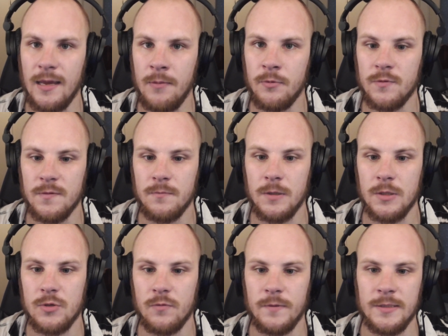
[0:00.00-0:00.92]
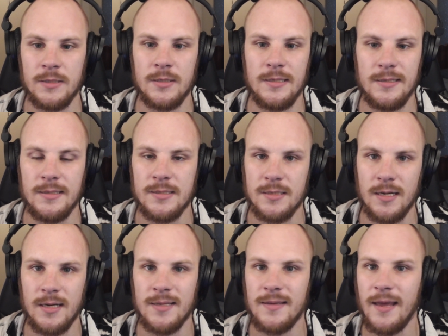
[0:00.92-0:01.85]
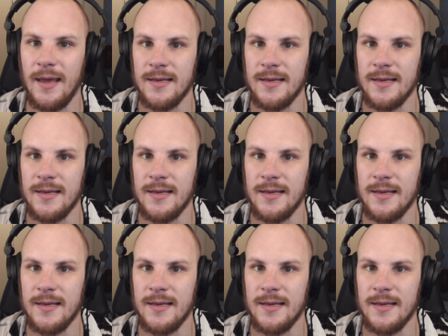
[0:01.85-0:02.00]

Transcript: Ableton was originally designed